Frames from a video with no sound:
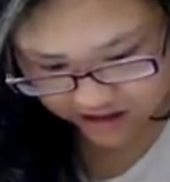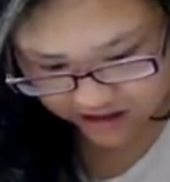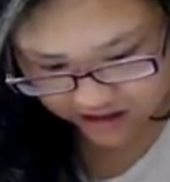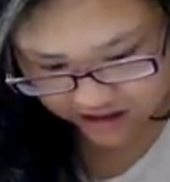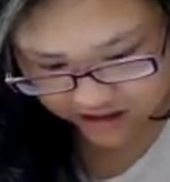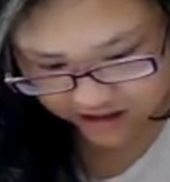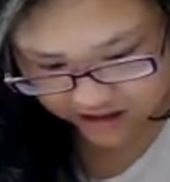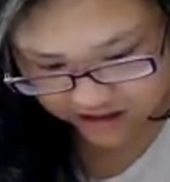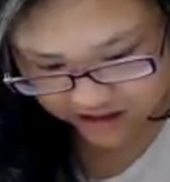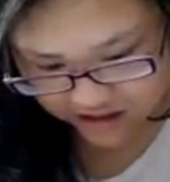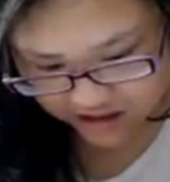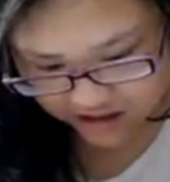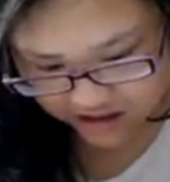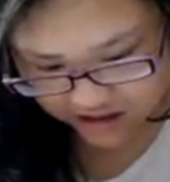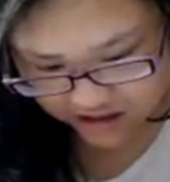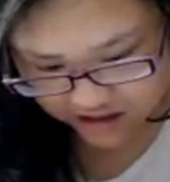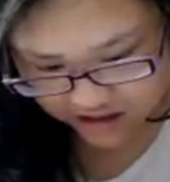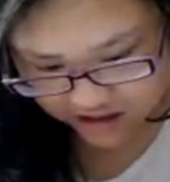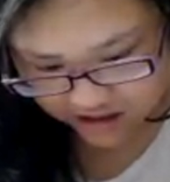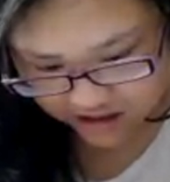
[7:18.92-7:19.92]
And
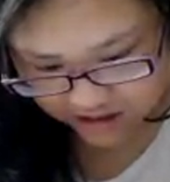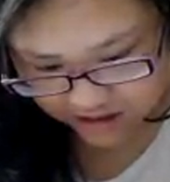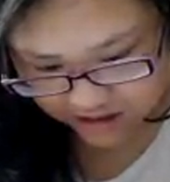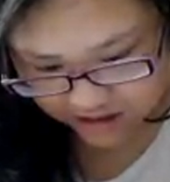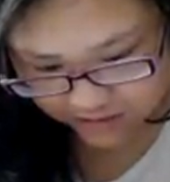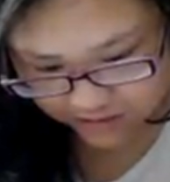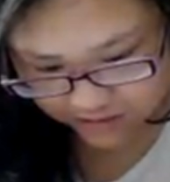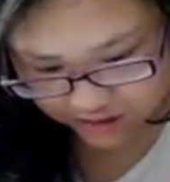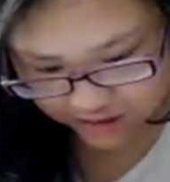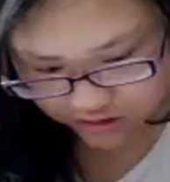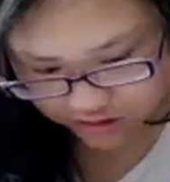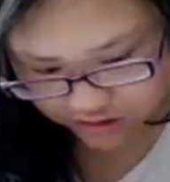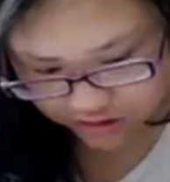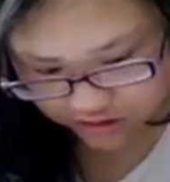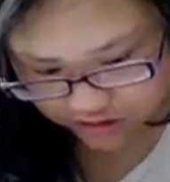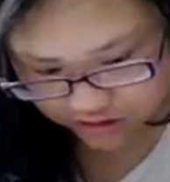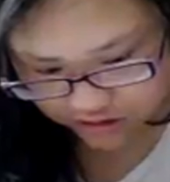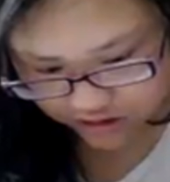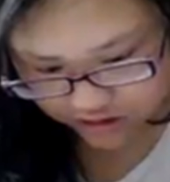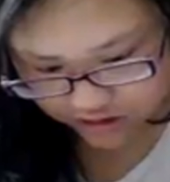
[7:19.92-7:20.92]
I'm not so
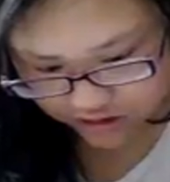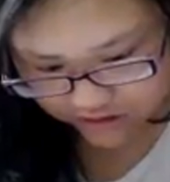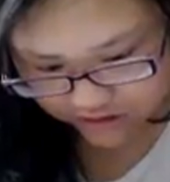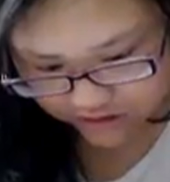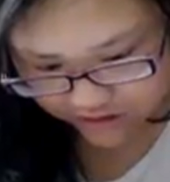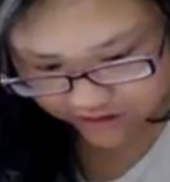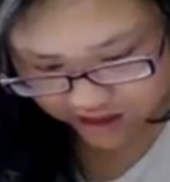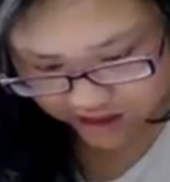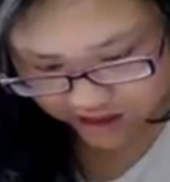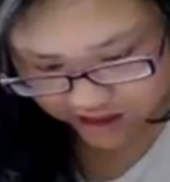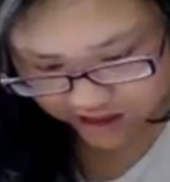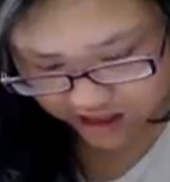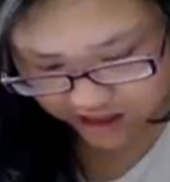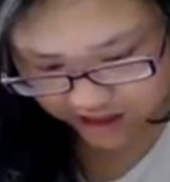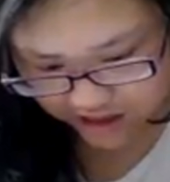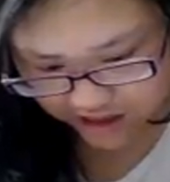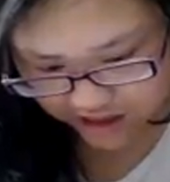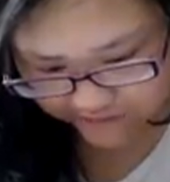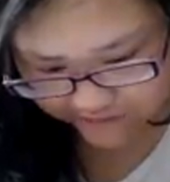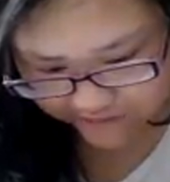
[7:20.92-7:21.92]
sure if I
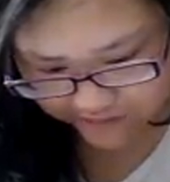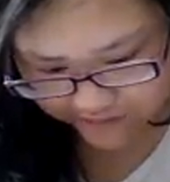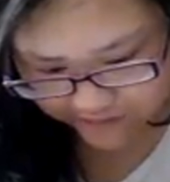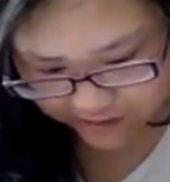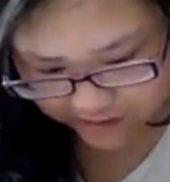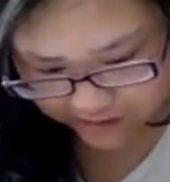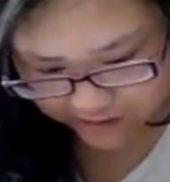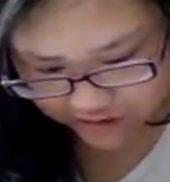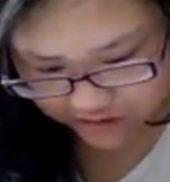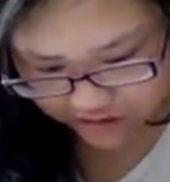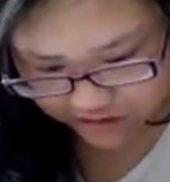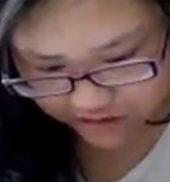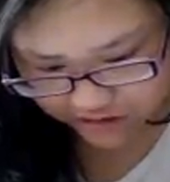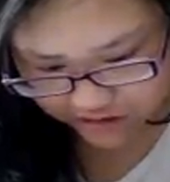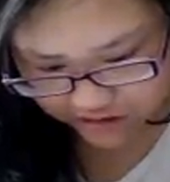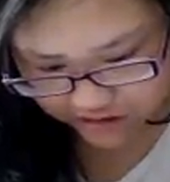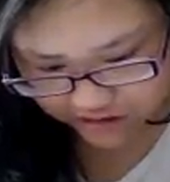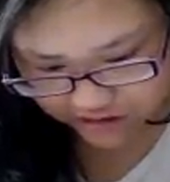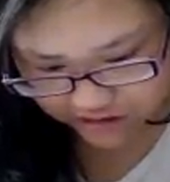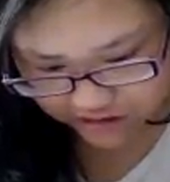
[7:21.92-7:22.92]
have the pictures
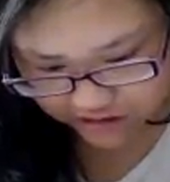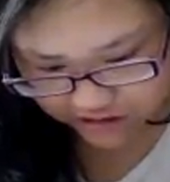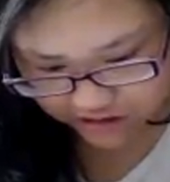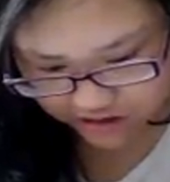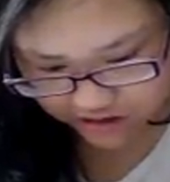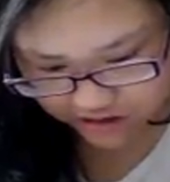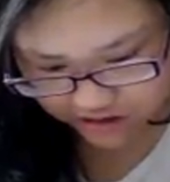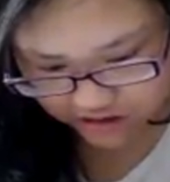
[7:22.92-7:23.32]
now.